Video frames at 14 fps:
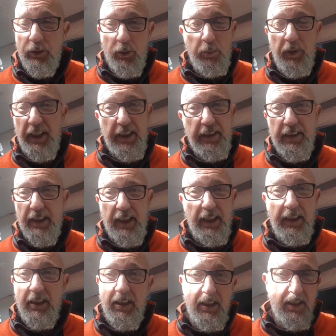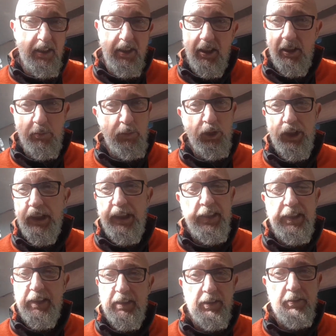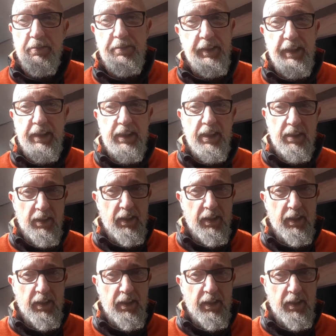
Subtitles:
no painting, much easier to fit.